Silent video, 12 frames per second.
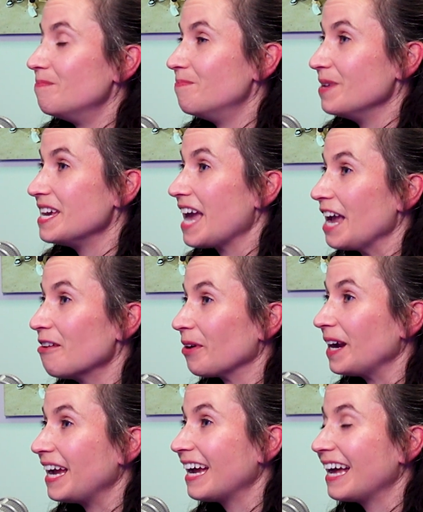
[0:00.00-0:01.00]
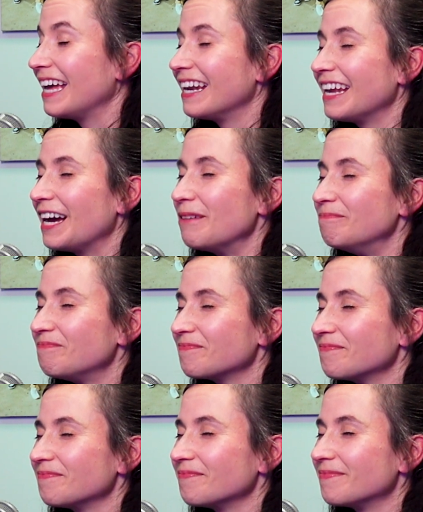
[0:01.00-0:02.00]
being angry and
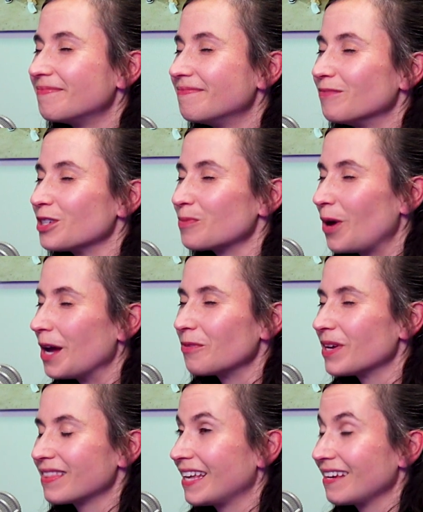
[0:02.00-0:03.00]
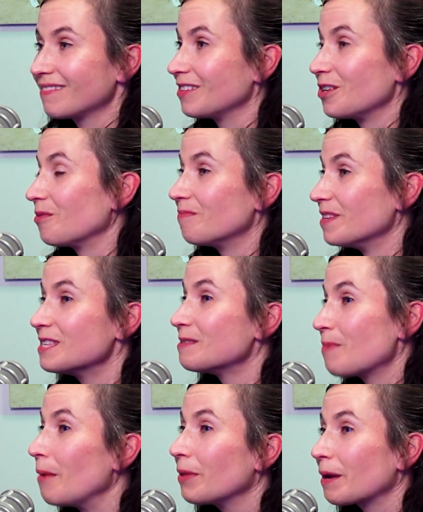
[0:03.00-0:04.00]
respond with this is
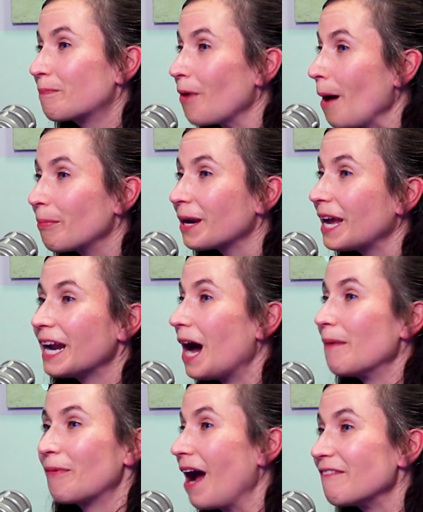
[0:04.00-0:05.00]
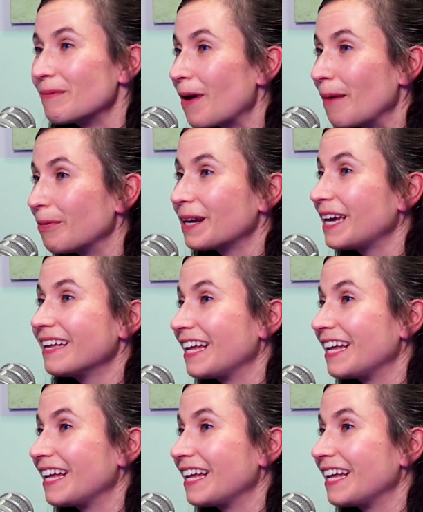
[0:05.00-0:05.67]
public property, not private property.